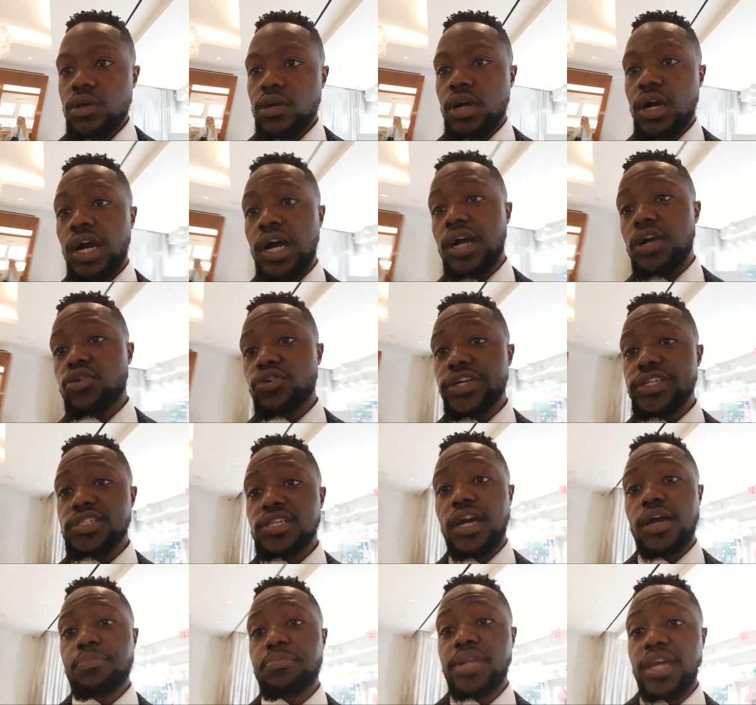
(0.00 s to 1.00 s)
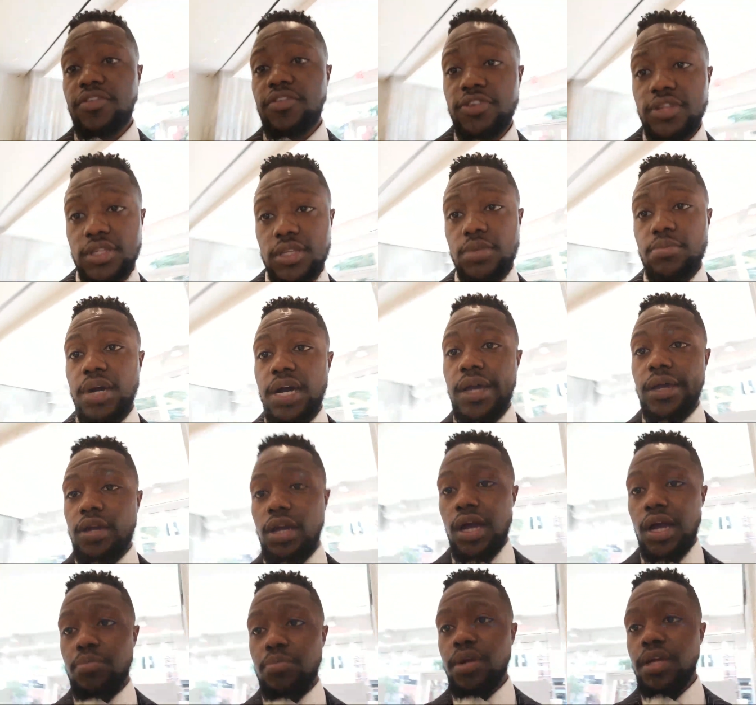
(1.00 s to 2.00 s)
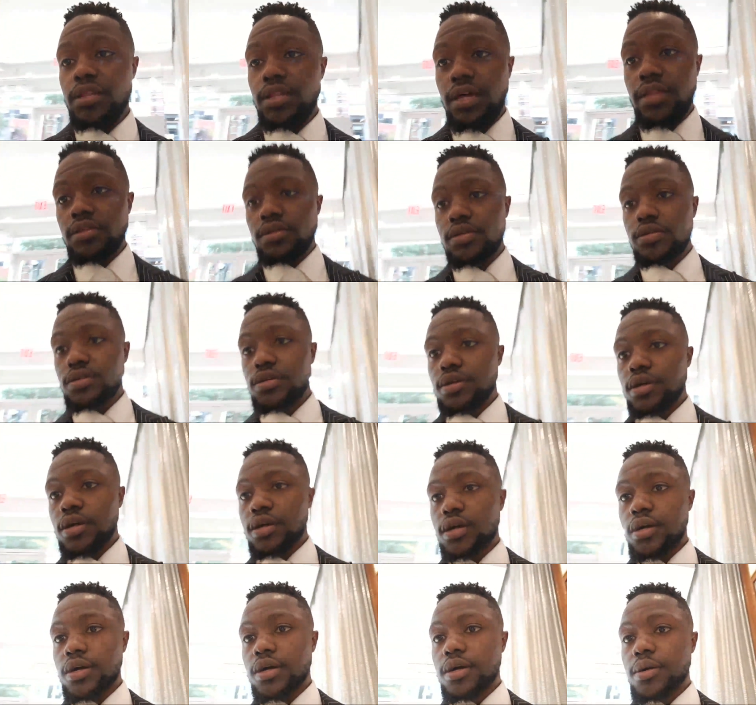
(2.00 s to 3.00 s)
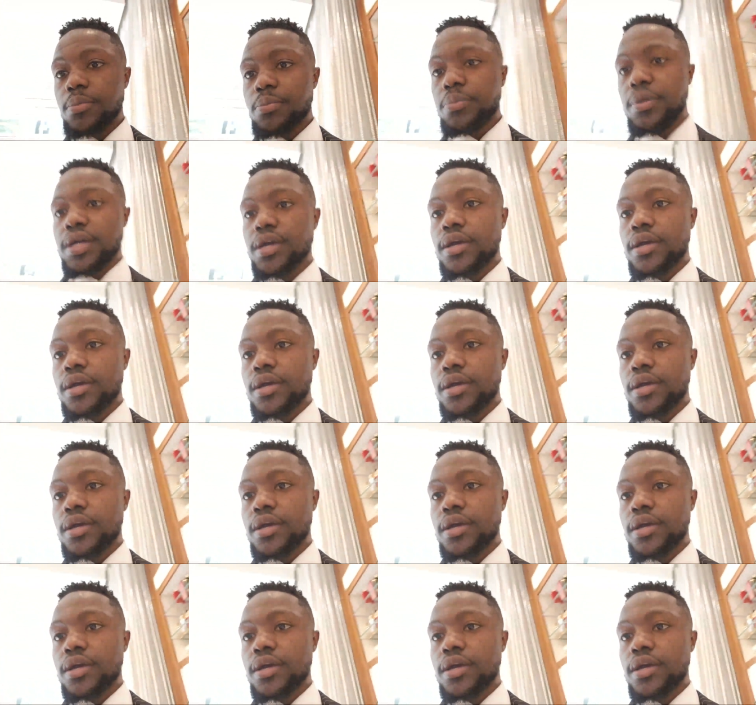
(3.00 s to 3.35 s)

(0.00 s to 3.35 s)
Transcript: Uh, Chris, I'm definitely buying ombre leather. Um,